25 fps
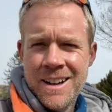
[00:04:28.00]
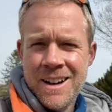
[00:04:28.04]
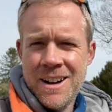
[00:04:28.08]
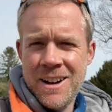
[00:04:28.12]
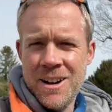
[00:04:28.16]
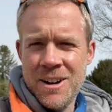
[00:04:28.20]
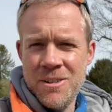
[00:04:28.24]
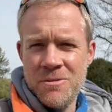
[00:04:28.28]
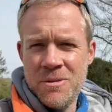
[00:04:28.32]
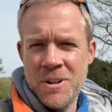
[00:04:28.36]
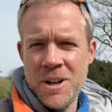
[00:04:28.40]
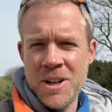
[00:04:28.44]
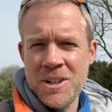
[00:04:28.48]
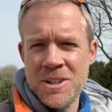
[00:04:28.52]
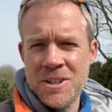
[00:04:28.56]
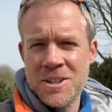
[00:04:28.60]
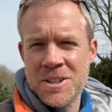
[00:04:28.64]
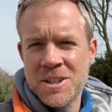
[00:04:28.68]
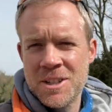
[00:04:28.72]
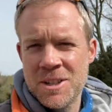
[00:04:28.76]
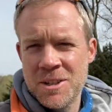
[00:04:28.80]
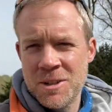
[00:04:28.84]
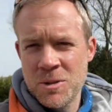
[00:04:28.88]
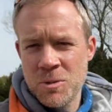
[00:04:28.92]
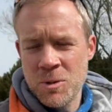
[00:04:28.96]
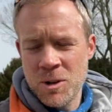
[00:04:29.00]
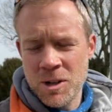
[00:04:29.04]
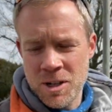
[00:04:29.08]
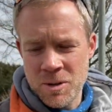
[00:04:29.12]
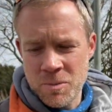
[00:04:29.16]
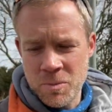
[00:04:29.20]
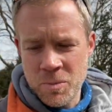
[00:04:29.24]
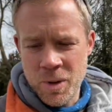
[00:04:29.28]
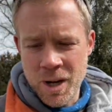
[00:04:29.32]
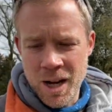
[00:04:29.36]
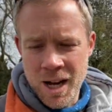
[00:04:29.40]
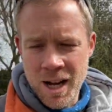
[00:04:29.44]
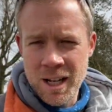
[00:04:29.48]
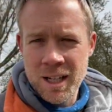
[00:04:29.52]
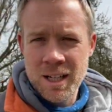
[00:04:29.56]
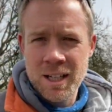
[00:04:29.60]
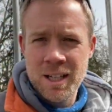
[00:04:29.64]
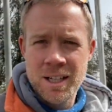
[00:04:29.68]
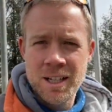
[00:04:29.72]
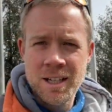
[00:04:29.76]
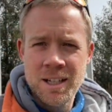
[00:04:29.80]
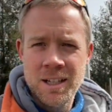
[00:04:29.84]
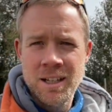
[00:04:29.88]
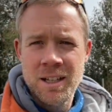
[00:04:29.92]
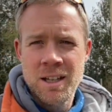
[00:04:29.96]
Right, folks, welcome
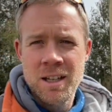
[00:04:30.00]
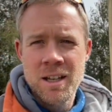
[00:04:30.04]
back.